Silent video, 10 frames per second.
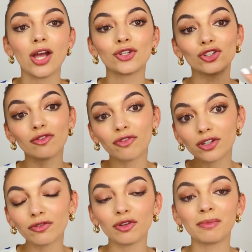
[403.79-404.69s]
So the
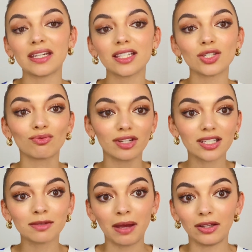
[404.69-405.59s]
first few minutes you really
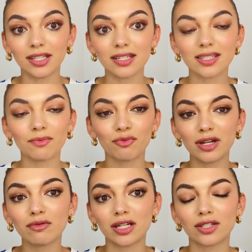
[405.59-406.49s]
smell this
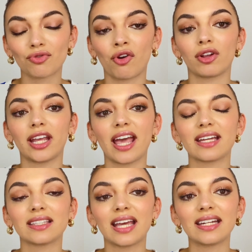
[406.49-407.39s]
really, really strongly,
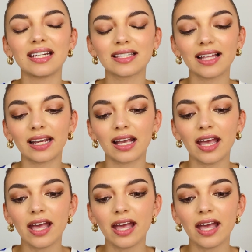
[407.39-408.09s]
and then it's like